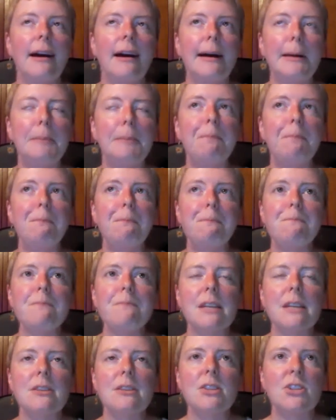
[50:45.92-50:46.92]
Um,
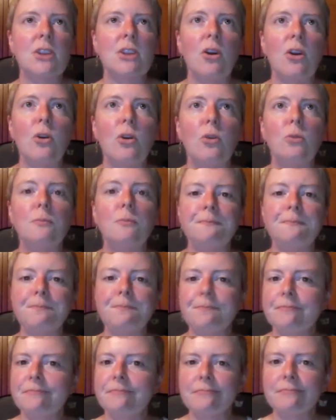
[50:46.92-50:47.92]
so,
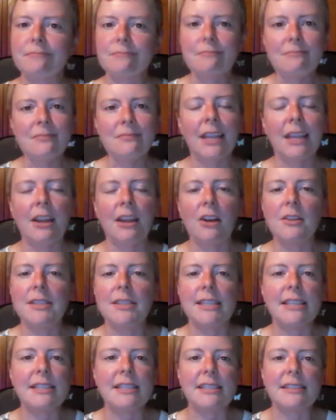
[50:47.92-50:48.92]
you know,
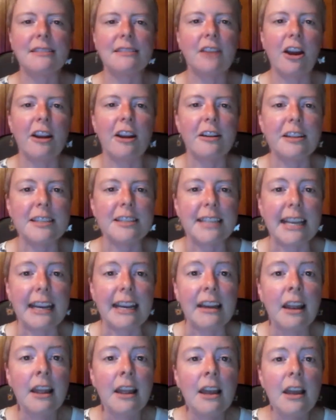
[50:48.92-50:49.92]
it's it's hard to
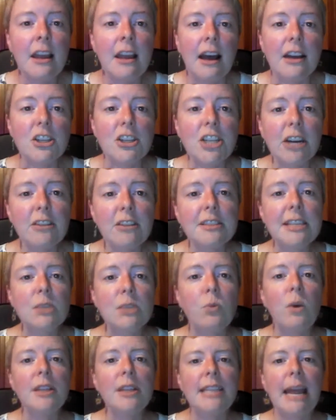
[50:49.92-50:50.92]
say. Uh, Sharon
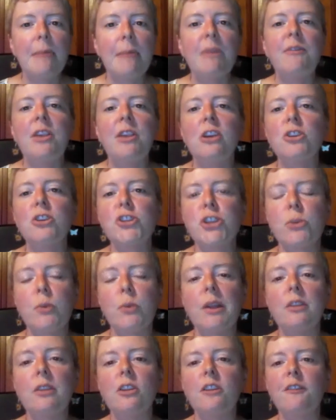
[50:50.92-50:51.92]
says, "What time of year should
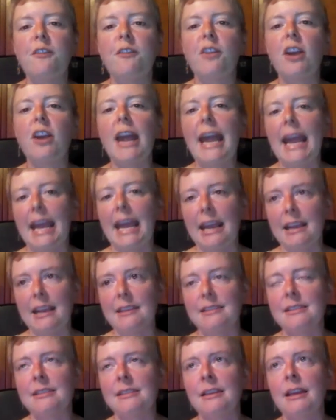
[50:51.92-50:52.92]
we look for
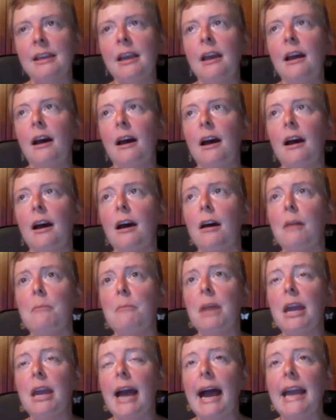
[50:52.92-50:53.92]
eggs?"
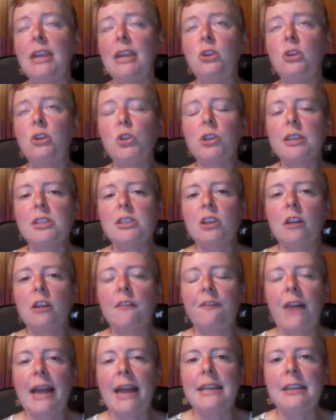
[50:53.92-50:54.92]
Um, I usually
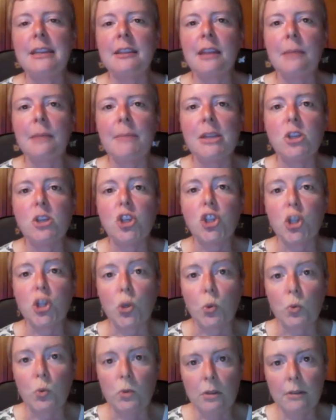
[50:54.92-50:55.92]
start finding them in
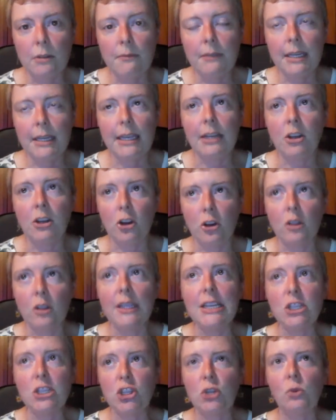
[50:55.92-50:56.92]
June, in
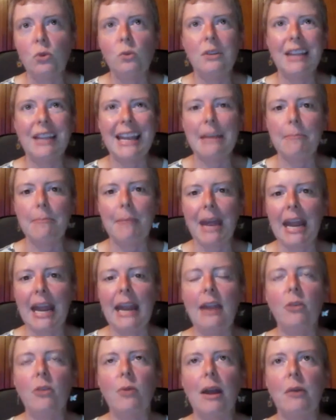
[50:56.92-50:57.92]
early June, late
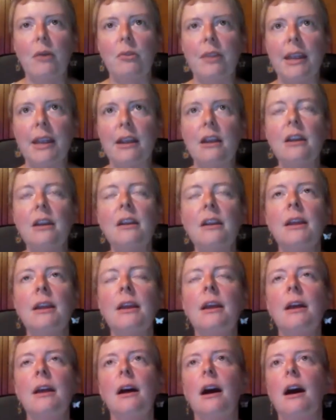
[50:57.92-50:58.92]
May, around there,
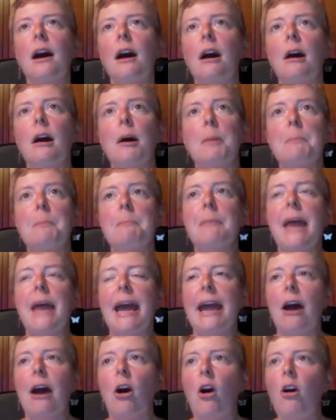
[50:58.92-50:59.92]
um,
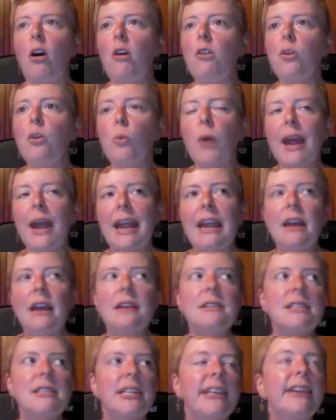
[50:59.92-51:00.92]
all the way
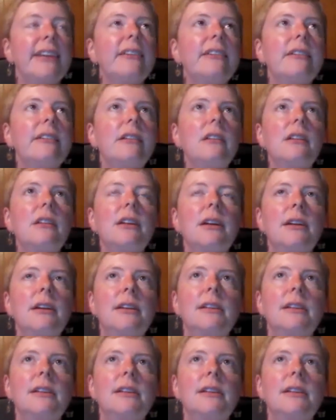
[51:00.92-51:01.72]
until